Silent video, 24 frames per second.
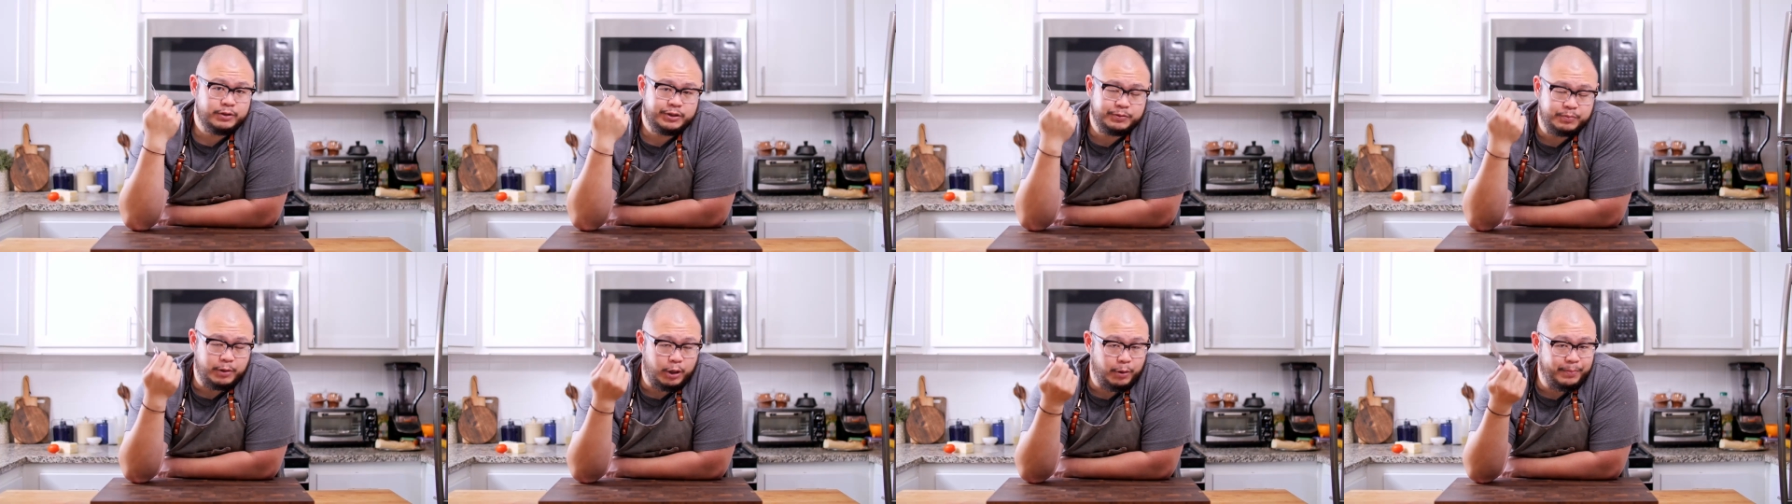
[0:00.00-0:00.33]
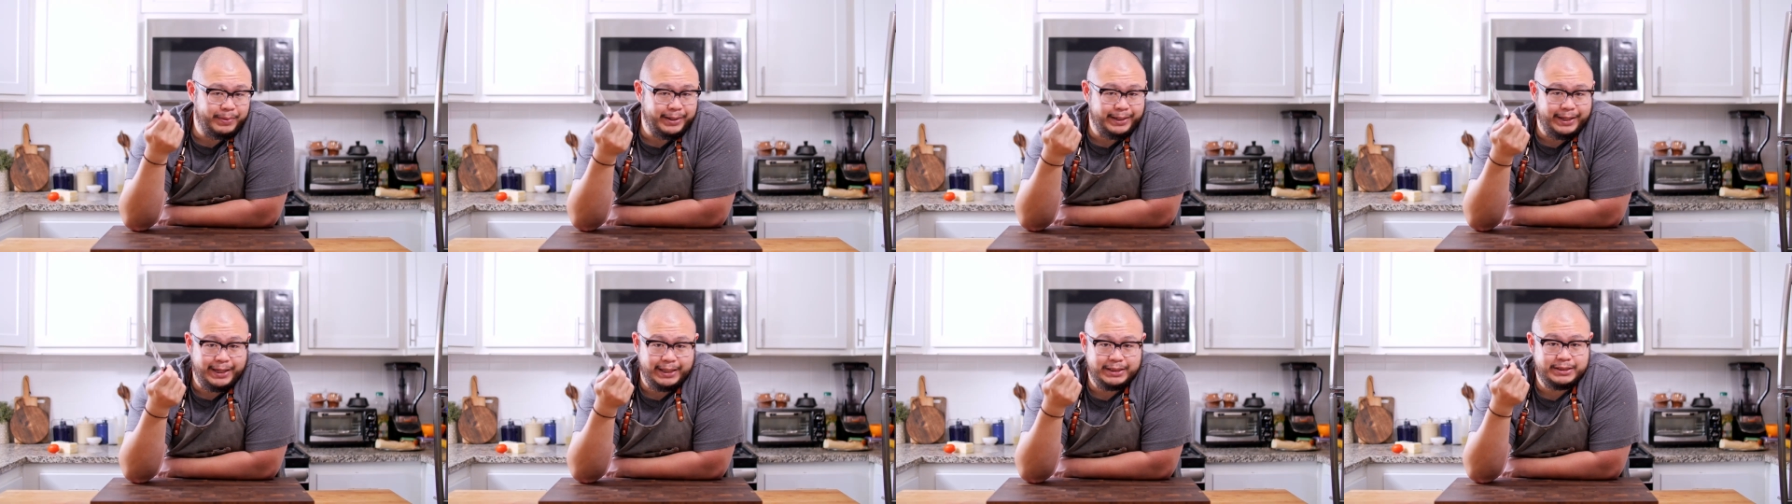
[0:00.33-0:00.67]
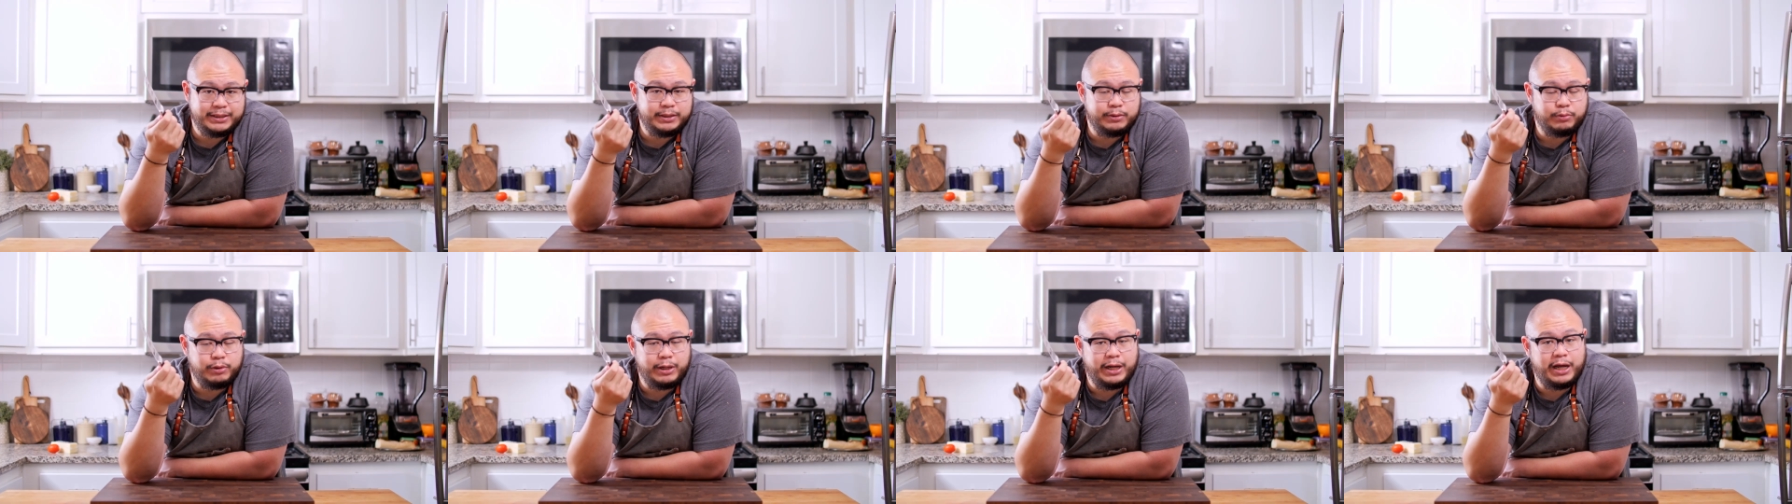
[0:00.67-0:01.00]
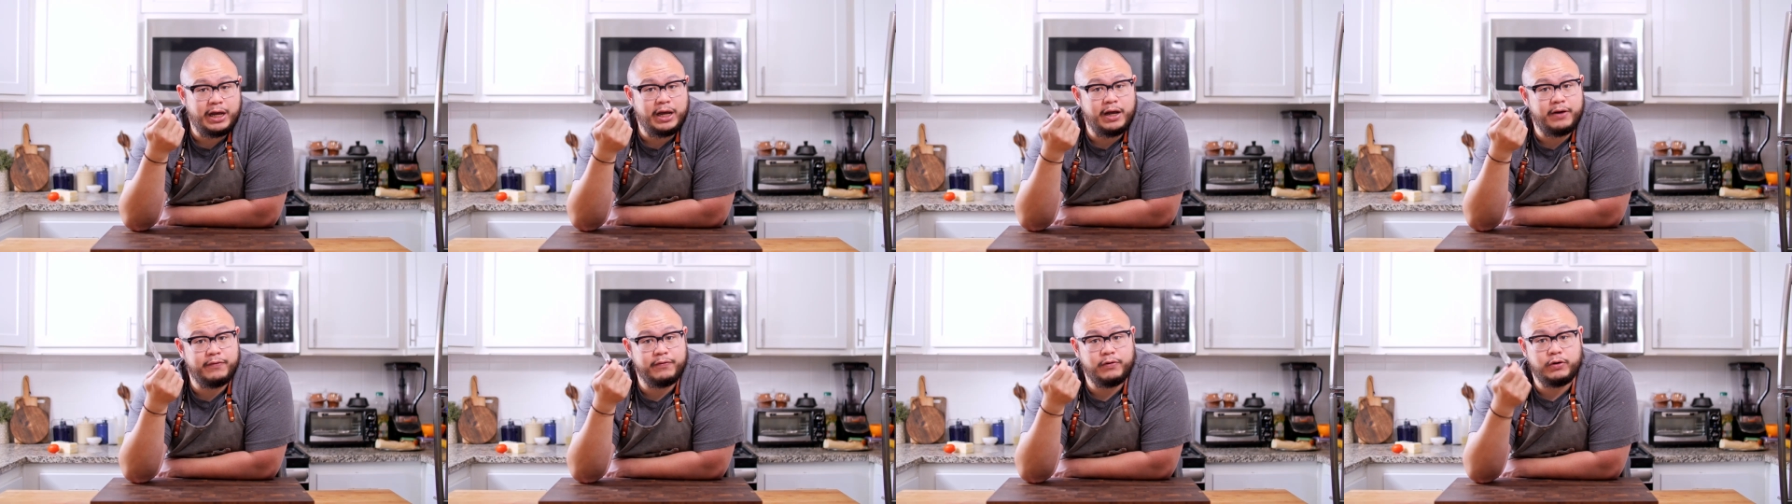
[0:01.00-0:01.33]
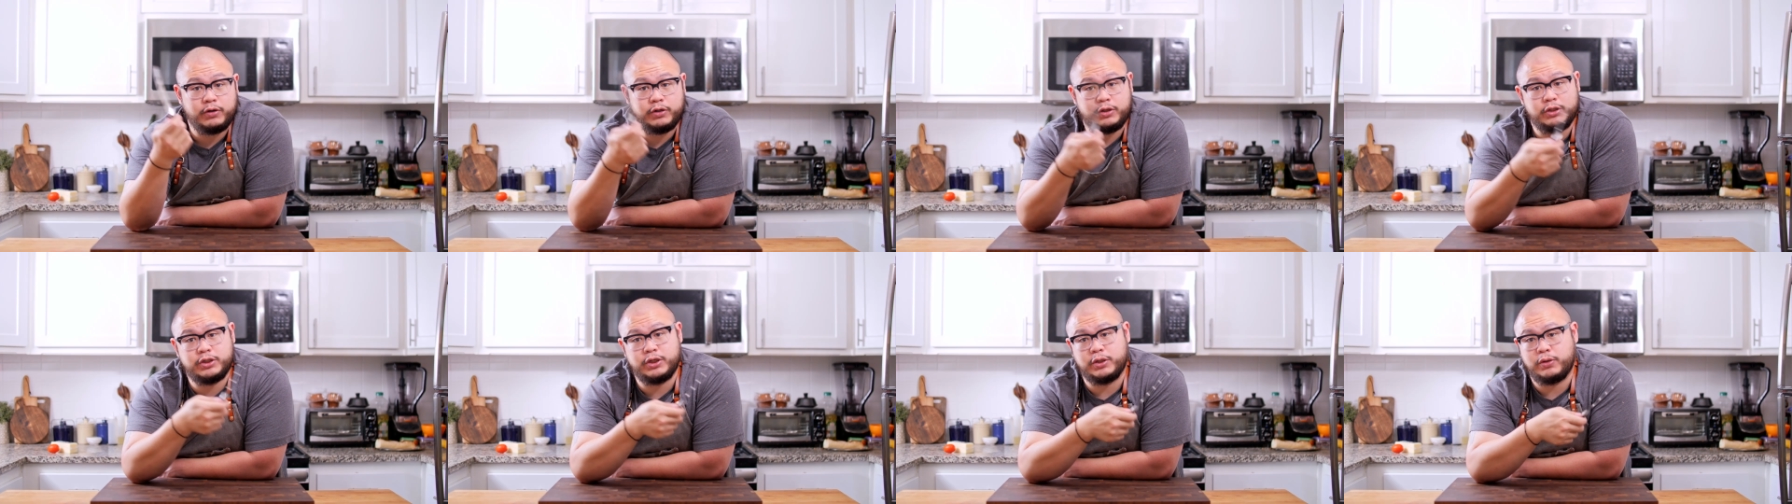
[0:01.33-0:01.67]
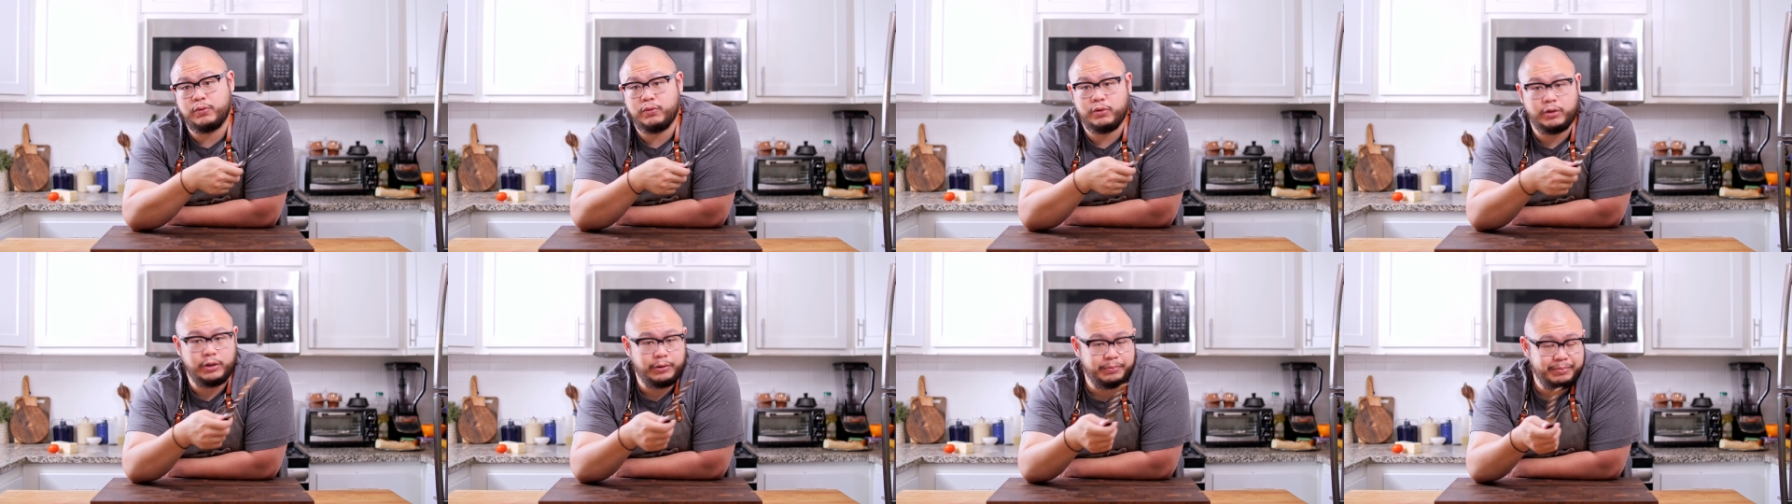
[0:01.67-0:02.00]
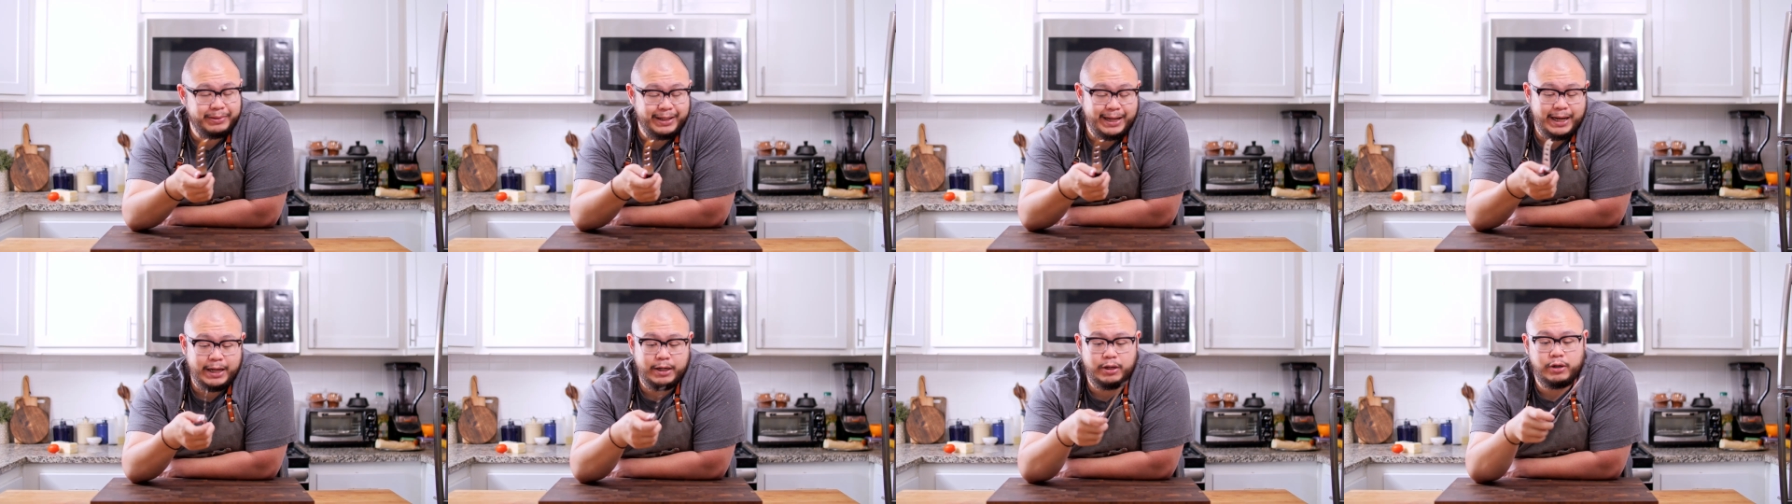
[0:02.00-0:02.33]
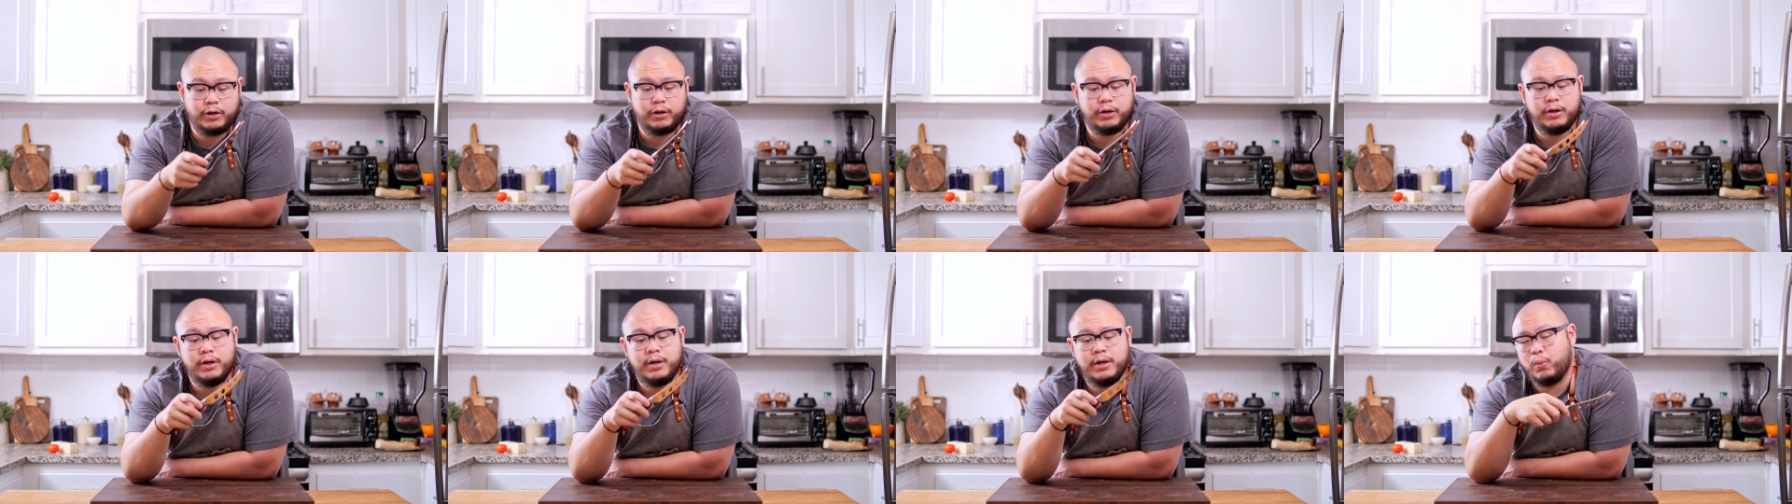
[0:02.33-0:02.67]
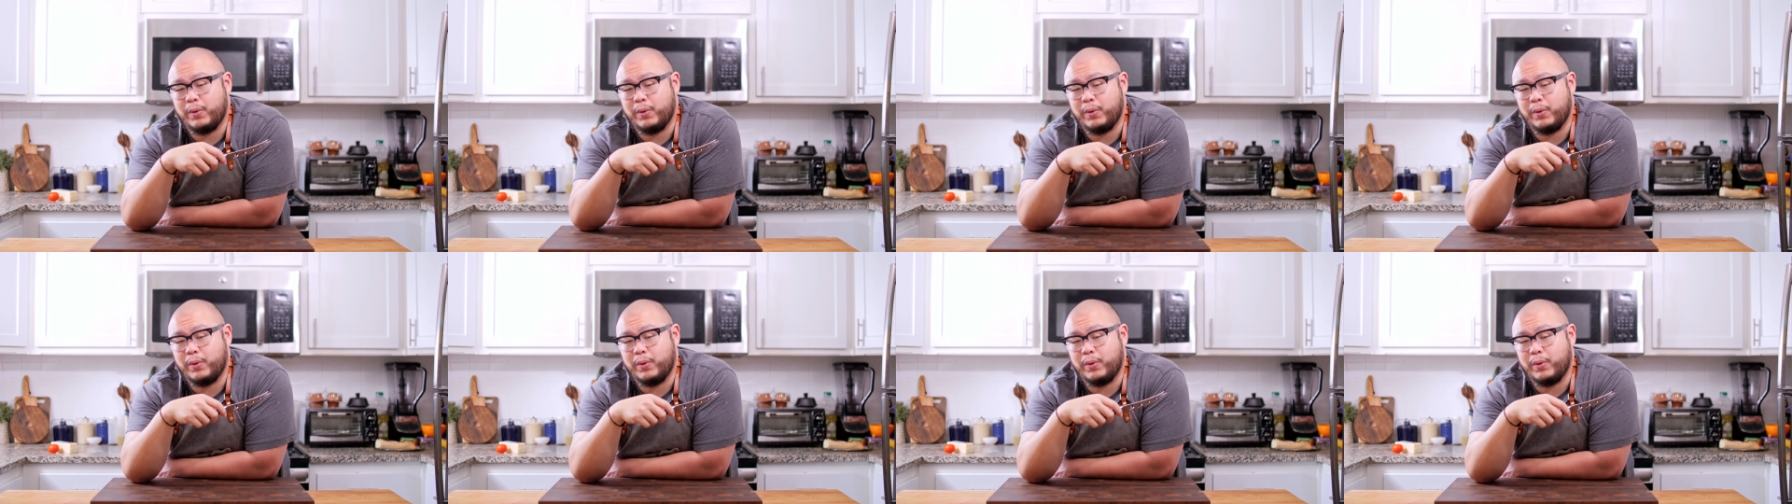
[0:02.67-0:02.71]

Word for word: small baguettes that you have on your charcuterie platter,